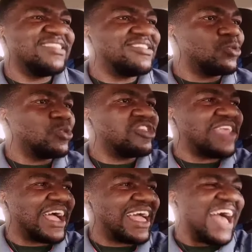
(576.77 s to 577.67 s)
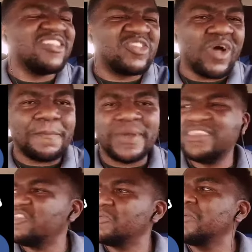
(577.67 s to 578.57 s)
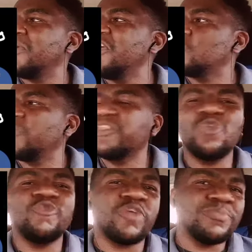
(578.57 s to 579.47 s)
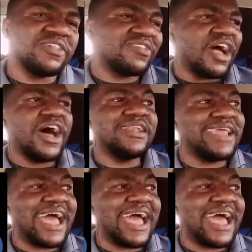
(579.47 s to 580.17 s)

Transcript: We weren't with you from the start.